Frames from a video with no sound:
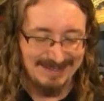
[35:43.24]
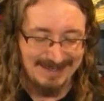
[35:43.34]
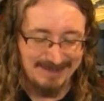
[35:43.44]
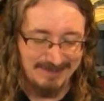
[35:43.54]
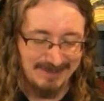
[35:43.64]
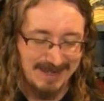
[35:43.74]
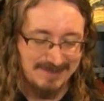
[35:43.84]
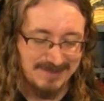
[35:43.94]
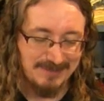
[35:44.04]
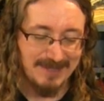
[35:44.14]
uh, but
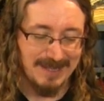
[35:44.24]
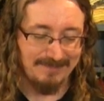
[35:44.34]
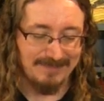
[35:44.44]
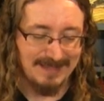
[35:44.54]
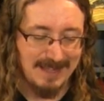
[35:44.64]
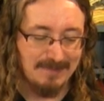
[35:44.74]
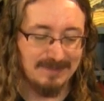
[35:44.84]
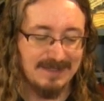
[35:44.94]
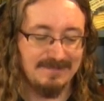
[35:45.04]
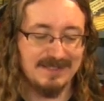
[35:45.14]
I was away. I
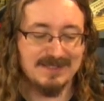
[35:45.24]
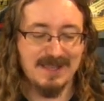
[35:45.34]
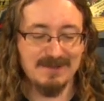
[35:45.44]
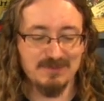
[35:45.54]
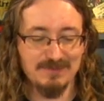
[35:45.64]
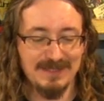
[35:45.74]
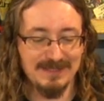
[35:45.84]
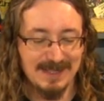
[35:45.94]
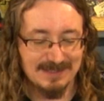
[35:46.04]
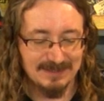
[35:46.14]
believe these items will make
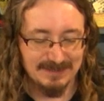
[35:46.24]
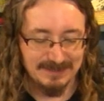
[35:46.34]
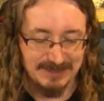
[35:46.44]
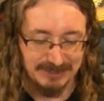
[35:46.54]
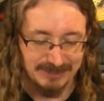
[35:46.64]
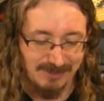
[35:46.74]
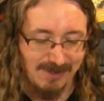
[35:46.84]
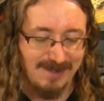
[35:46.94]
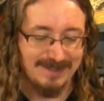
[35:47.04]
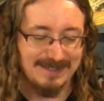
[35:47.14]
an excellent addition to
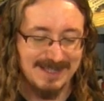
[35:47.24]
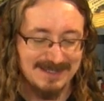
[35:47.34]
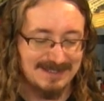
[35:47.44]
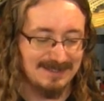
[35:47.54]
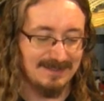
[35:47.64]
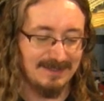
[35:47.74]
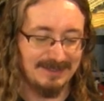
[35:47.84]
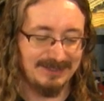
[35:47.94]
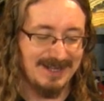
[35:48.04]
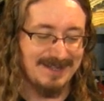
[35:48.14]
all guests,
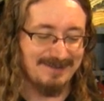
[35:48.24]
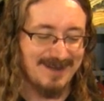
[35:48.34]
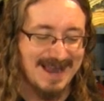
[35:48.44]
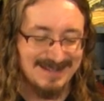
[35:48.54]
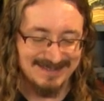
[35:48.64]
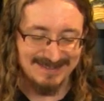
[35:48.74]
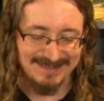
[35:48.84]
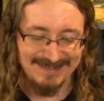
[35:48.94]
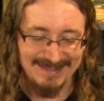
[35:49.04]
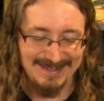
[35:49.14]
giant rats,
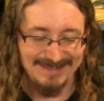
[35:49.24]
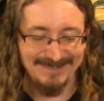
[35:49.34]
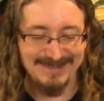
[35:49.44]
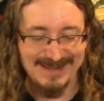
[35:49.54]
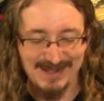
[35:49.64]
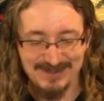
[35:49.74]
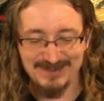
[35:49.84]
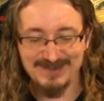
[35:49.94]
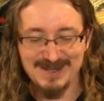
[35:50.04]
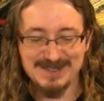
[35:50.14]
and anyone else
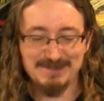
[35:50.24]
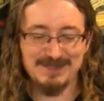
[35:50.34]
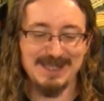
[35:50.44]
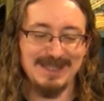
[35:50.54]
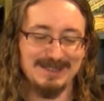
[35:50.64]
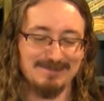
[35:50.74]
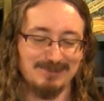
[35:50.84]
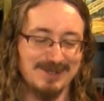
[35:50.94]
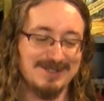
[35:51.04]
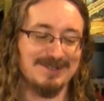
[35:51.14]
who dares to be taken
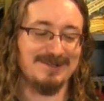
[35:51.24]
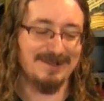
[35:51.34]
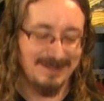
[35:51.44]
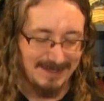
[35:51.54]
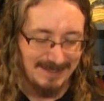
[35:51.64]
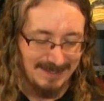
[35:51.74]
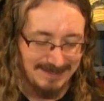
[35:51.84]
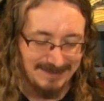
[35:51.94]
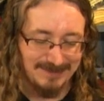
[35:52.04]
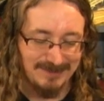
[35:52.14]
prisoner
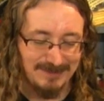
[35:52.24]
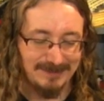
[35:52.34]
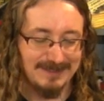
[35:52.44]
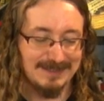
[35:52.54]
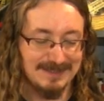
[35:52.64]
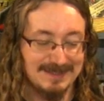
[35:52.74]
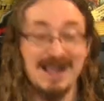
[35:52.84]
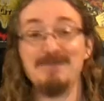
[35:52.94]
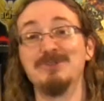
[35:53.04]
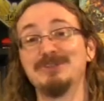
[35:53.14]
in your newly
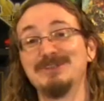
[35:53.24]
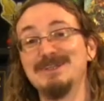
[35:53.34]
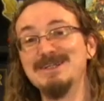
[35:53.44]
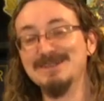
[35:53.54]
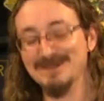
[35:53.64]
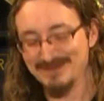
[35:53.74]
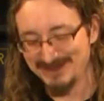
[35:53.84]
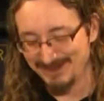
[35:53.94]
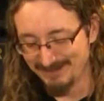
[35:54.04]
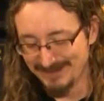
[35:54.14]
established kingdom.
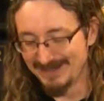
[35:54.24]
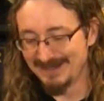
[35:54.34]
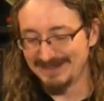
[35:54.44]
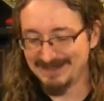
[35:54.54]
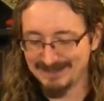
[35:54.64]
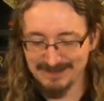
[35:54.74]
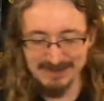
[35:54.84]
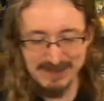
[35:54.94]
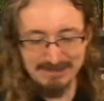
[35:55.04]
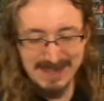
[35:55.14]
So uh, thank you very
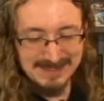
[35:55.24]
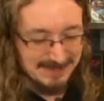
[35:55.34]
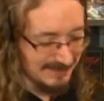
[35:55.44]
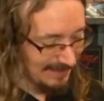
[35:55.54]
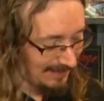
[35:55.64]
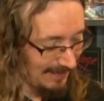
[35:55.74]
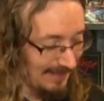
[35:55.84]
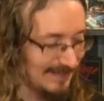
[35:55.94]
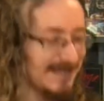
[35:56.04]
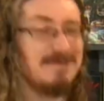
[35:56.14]
much, Mass, because uh,
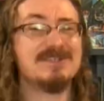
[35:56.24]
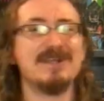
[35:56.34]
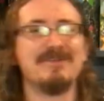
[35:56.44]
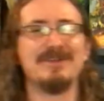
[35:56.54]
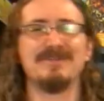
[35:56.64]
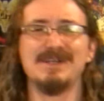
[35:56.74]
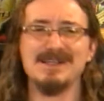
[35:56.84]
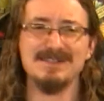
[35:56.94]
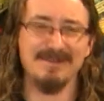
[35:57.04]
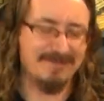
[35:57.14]
he sent me several different
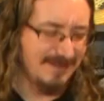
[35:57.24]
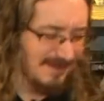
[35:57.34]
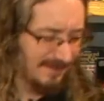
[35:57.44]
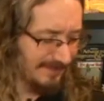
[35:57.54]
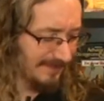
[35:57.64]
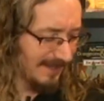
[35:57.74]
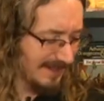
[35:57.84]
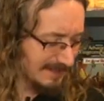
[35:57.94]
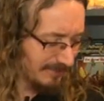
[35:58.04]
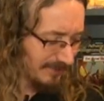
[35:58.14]
kinds of uh, little
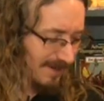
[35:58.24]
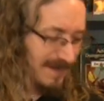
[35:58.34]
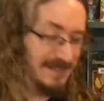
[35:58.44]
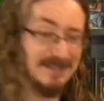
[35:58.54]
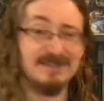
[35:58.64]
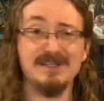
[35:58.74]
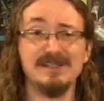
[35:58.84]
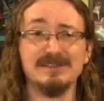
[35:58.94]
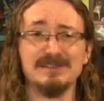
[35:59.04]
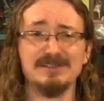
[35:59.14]
collectible cards and
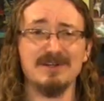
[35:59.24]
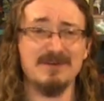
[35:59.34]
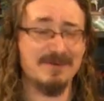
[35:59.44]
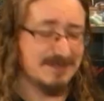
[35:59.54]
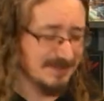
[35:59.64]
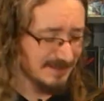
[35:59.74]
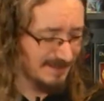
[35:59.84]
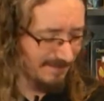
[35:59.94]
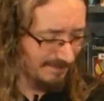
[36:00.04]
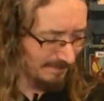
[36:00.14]
things, uh, Star Wars and
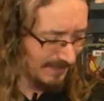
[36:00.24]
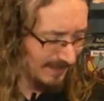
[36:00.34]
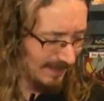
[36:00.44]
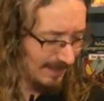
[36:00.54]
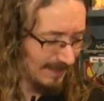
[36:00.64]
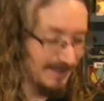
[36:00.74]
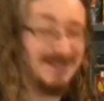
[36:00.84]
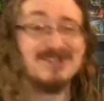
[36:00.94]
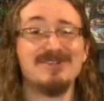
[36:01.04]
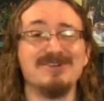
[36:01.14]
stuff, uh, but
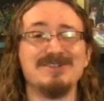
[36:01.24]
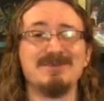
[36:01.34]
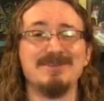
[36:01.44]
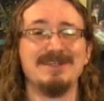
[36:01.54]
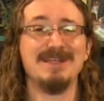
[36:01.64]
I'll just show you some of the